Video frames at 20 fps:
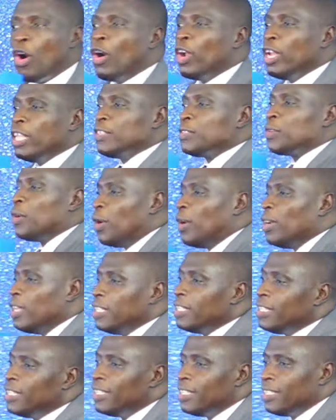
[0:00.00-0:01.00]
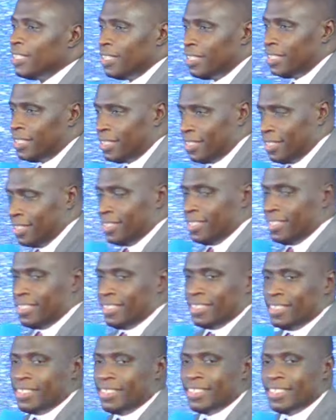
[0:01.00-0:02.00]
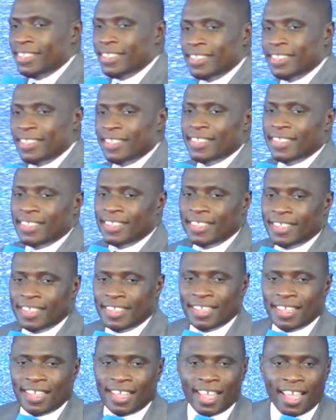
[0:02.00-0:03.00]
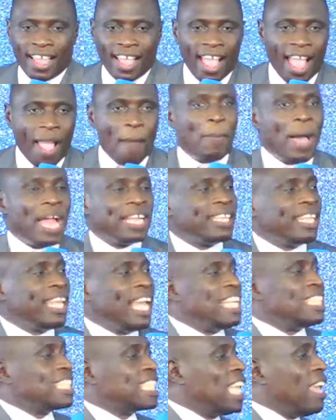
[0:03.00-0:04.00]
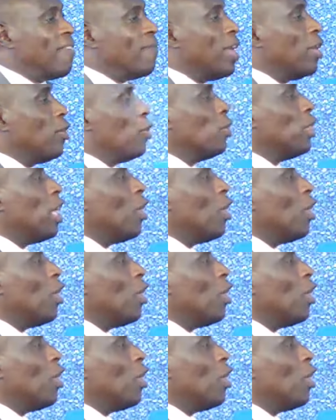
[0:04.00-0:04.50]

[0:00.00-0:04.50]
is holy. Mukama mutukuvu. But he has given you the